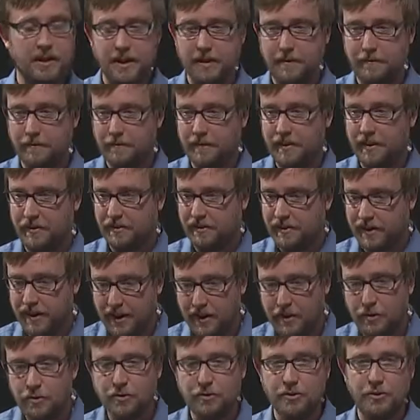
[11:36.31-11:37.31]
of this
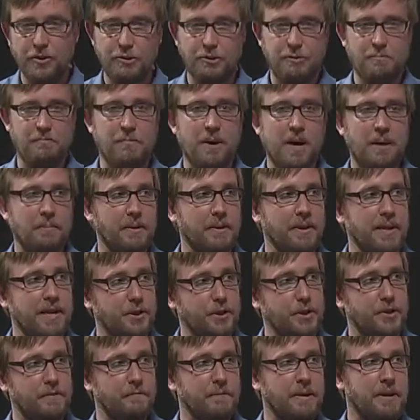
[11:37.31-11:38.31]
huge
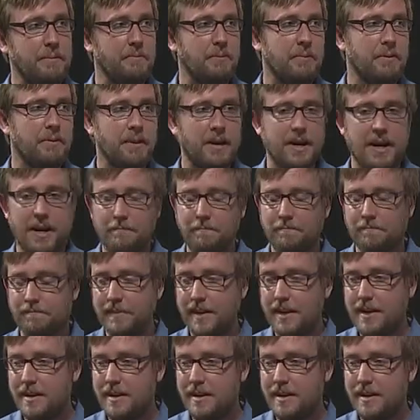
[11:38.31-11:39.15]
population of people.